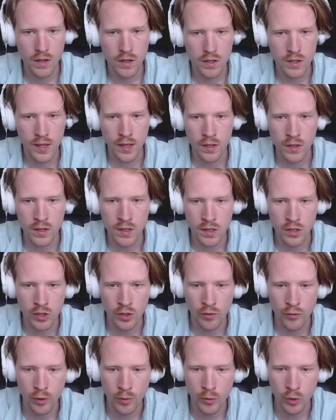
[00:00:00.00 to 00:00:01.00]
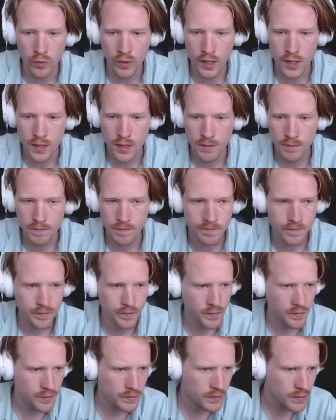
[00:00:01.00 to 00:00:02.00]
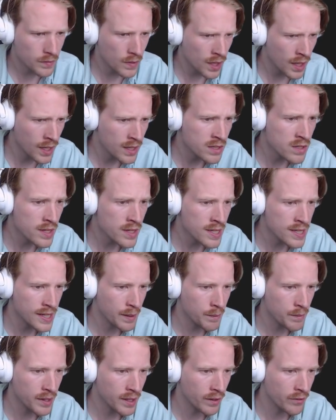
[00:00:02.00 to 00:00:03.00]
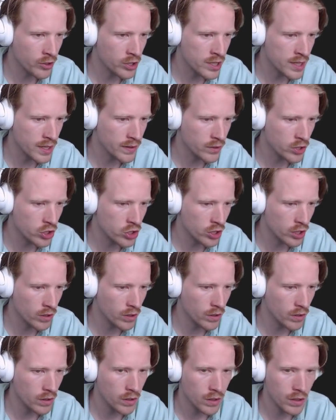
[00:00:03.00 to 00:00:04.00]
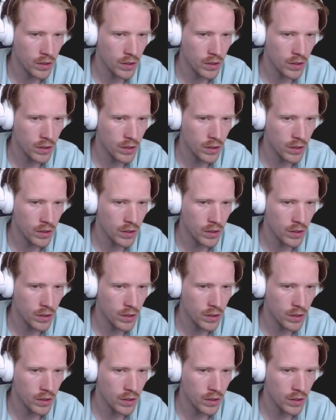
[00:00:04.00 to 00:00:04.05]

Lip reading: So that looks good for movies. Let's do the same thing for TV show.